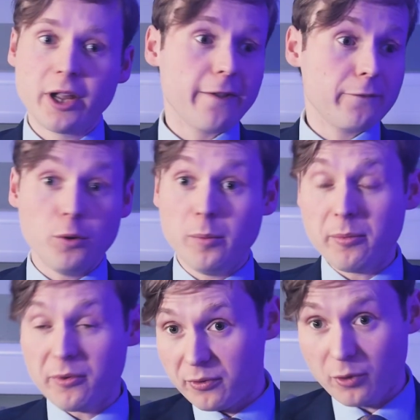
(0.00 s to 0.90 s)
former
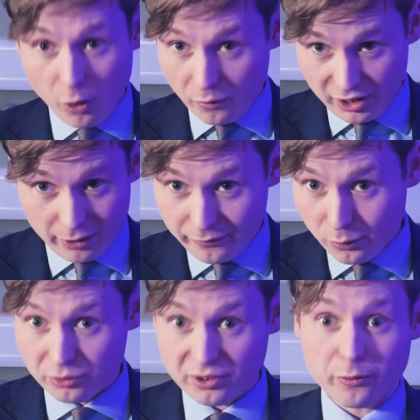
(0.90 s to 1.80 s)
members of the armed
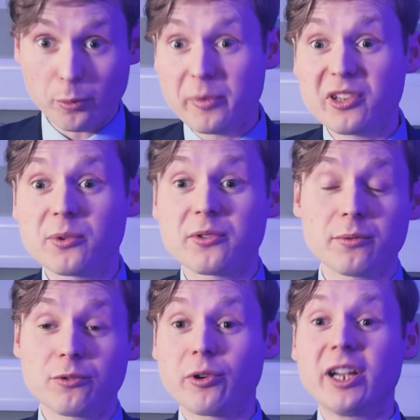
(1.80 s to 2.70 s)
forces, former business and
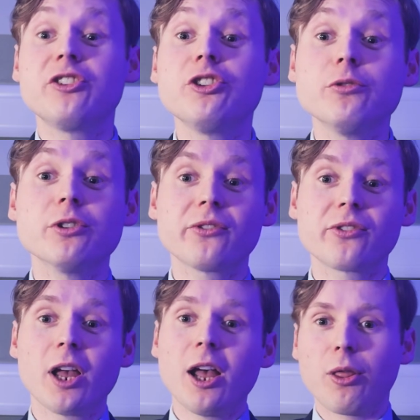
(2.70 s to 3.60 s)
trade unions,
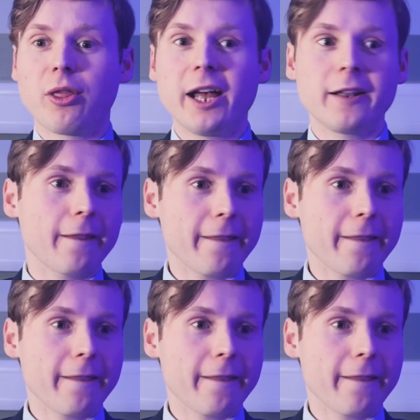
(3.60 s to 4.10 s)
than